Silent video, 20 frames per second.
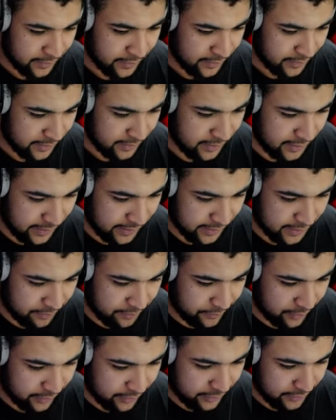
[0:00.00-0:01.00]
Here, come
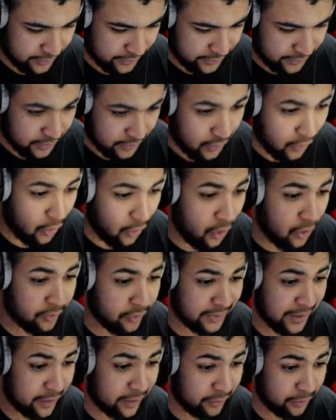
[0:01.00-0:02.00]
on. Oh,
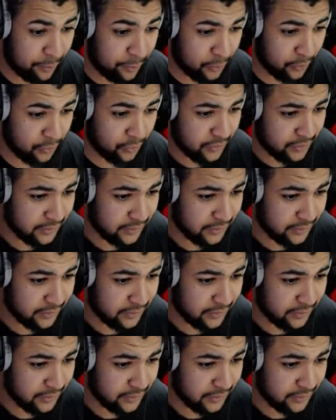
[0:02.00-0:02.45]
there's a pool.